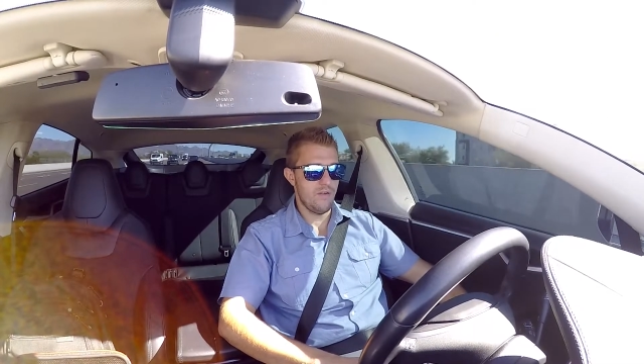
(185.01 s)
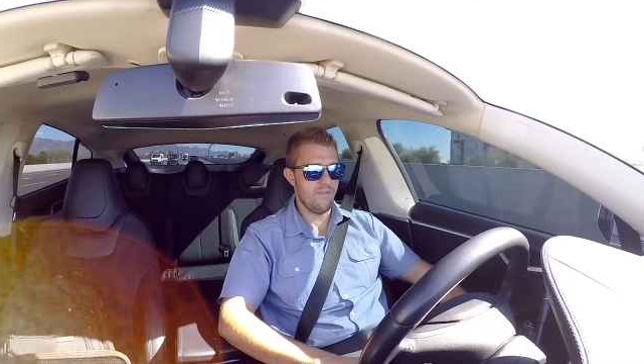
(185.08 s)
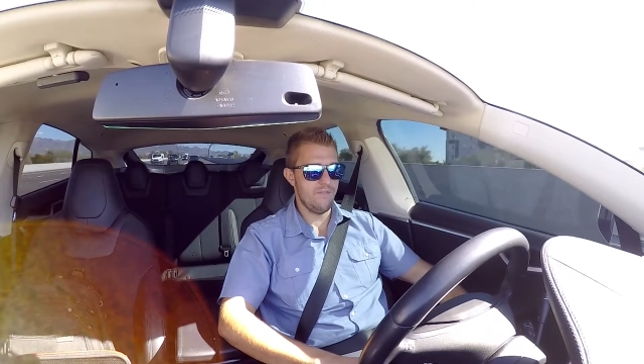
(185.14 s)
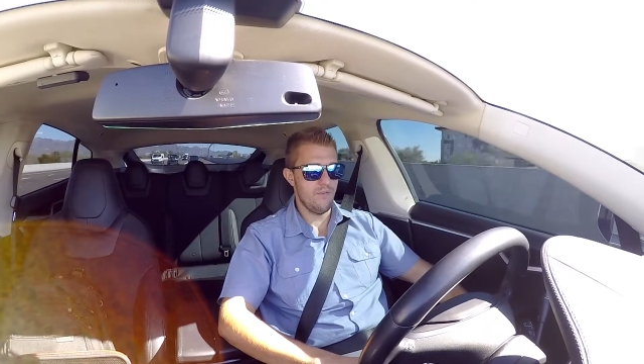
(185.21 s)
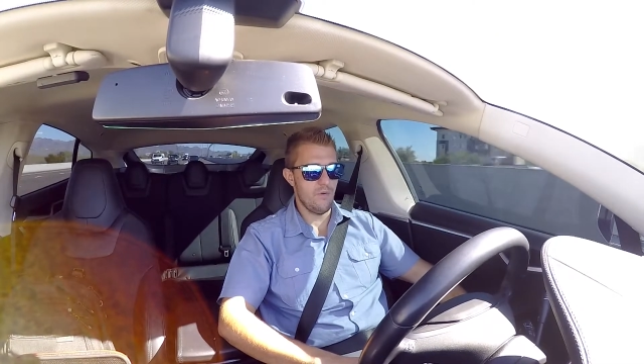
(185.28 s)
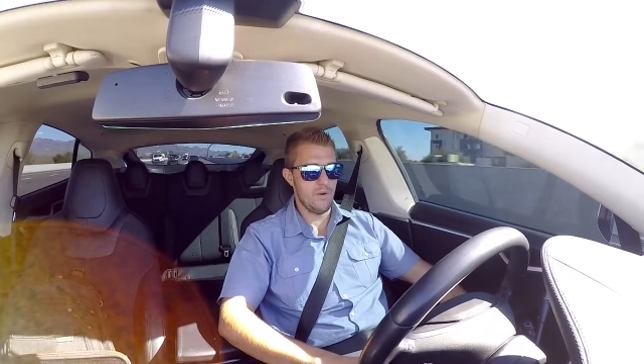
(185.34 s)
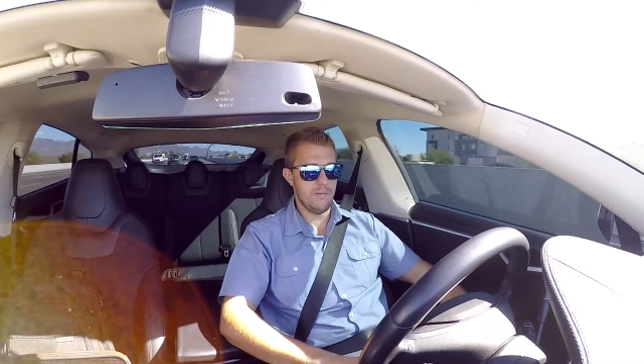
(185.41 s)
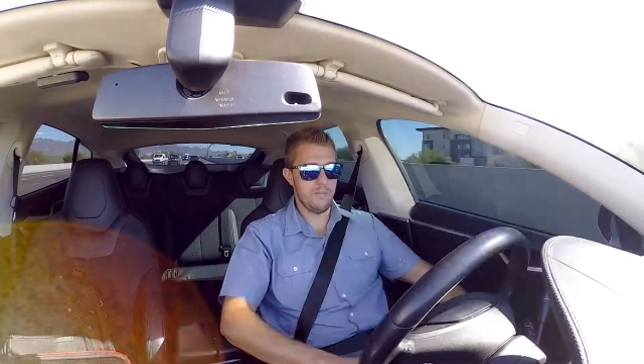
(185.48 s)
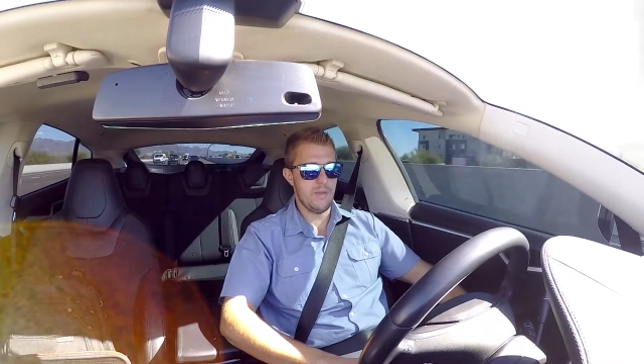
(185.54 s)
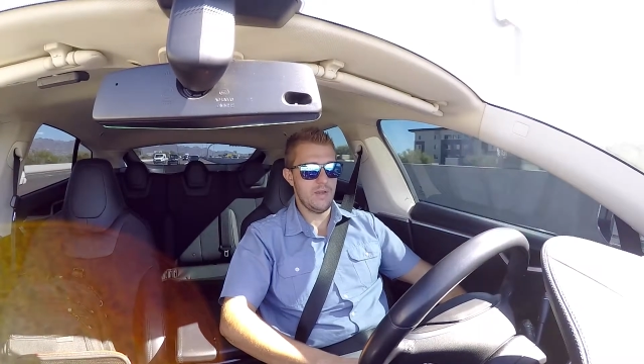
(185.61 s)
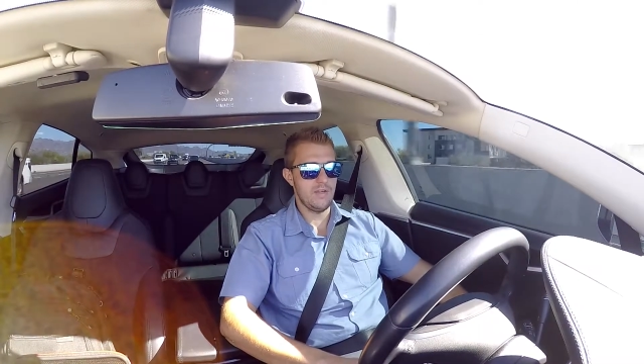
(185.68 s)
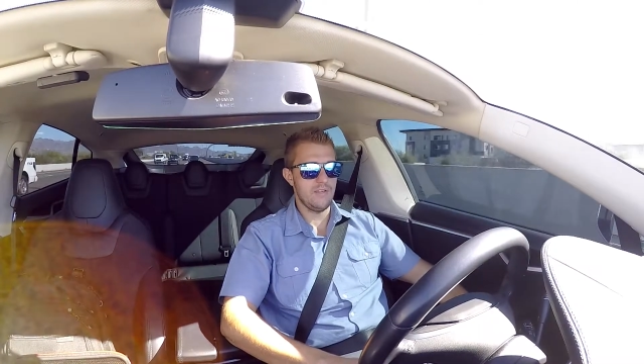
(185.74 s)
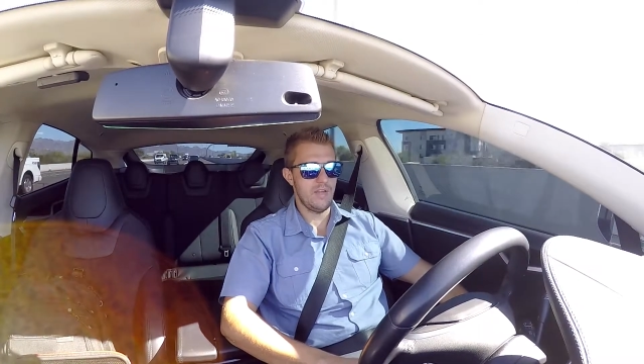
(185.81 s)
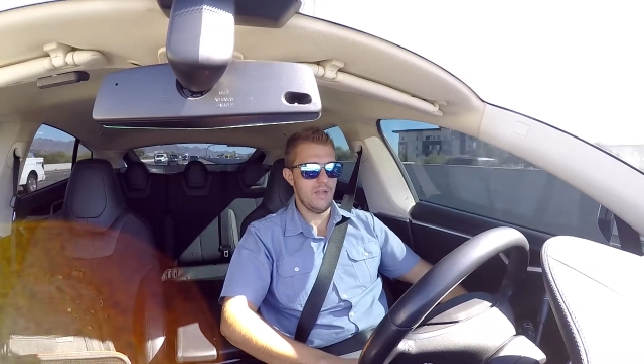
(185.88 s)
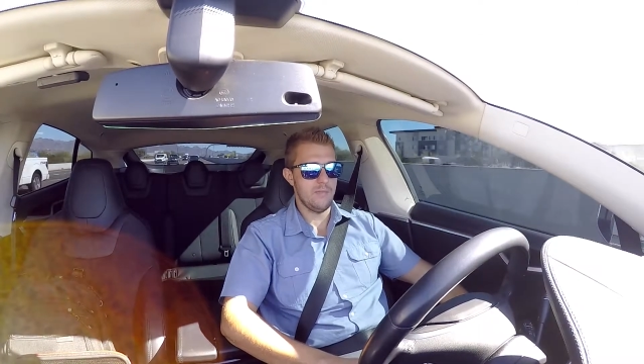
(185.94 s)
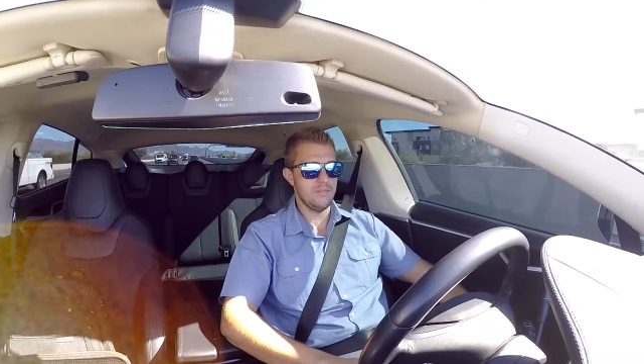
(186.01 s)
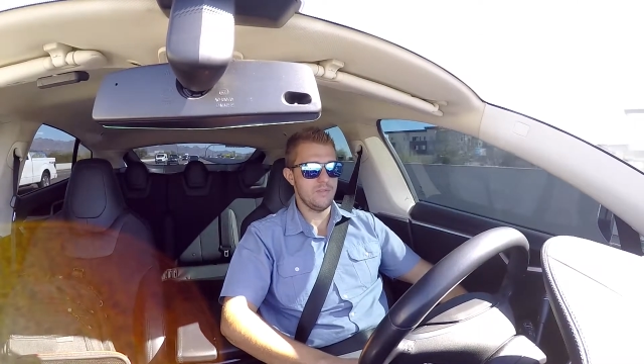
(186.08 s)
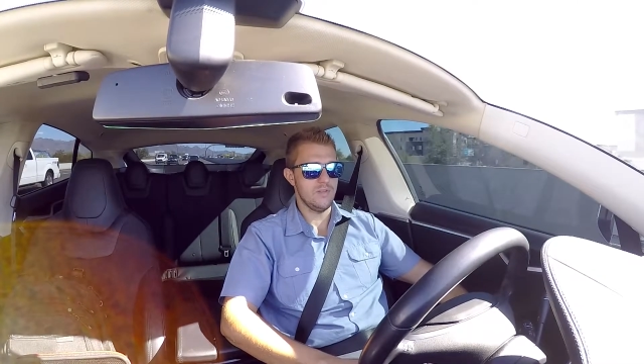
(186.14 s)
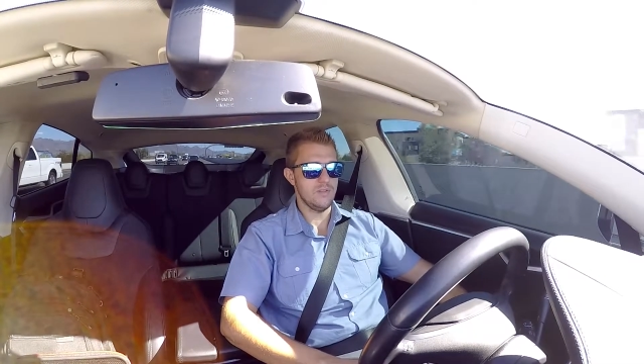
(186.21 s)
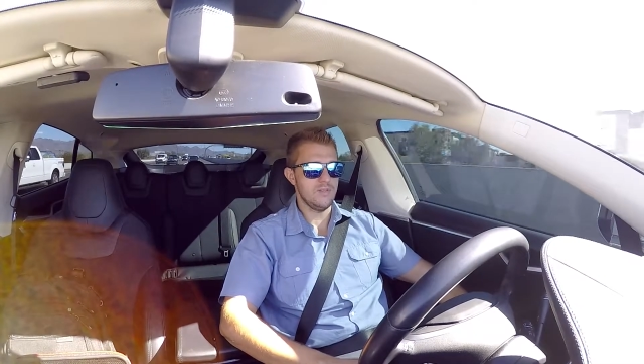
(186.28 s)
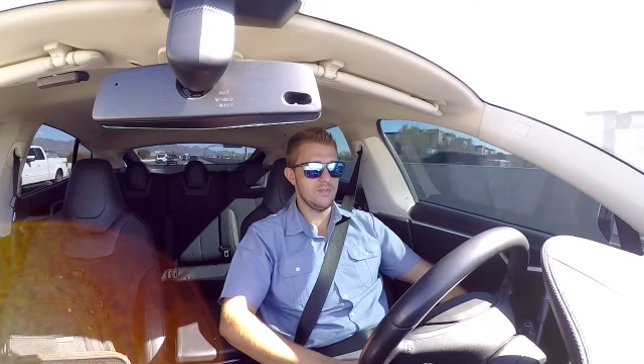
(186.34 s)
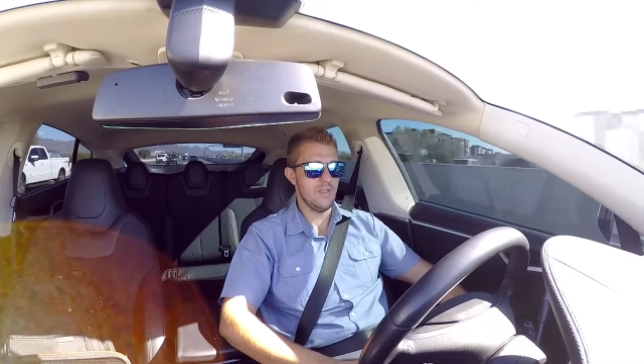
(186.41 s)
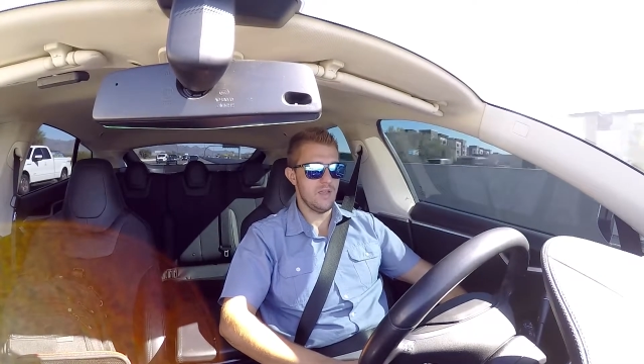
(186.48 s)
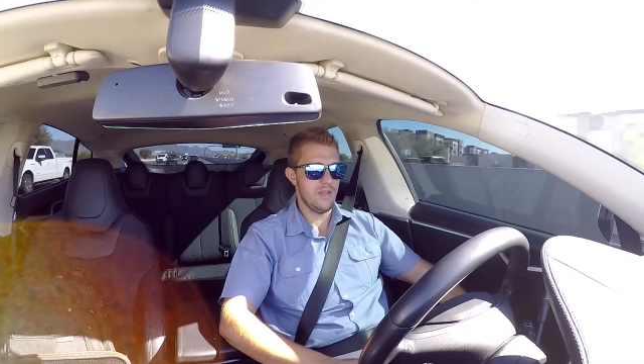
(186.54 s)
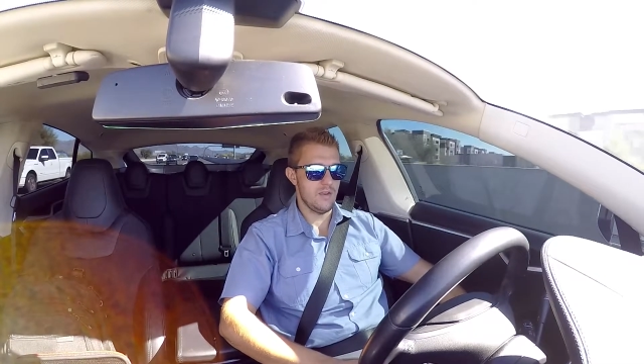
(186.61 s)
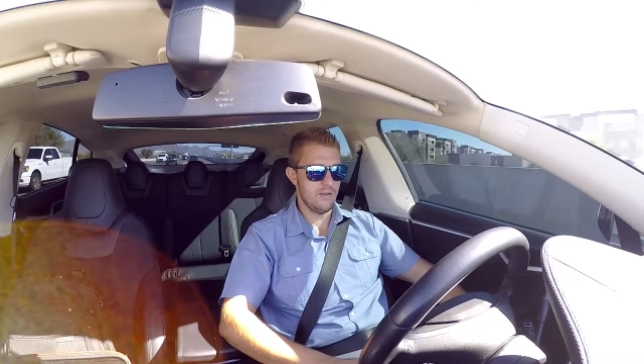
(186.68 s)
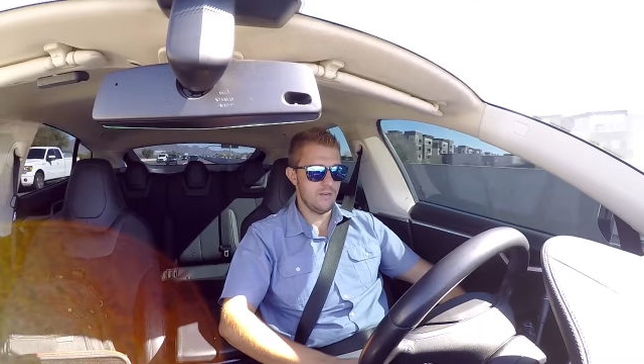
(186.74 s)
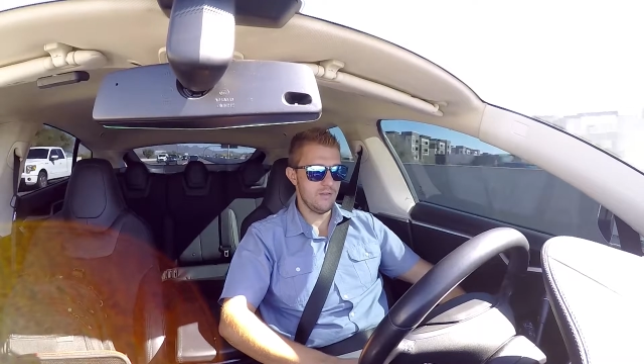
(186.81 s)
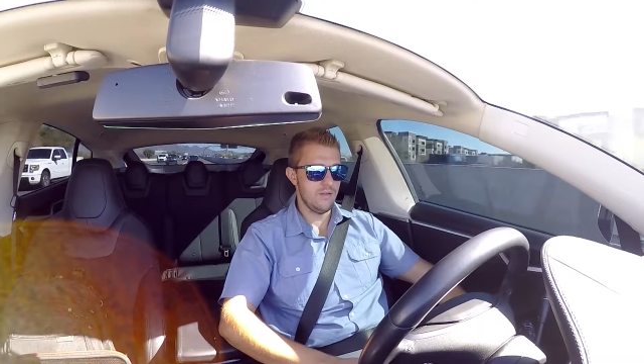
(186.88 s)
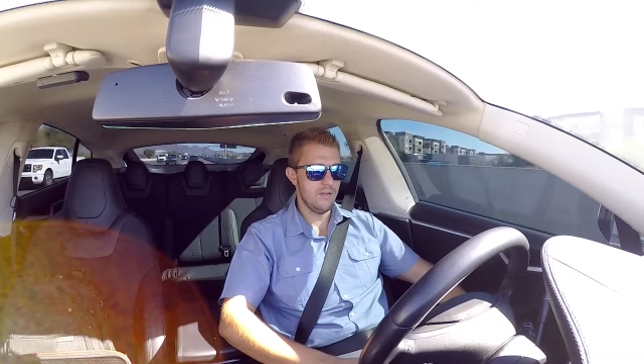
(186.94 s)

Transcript: I've flown it many times since then.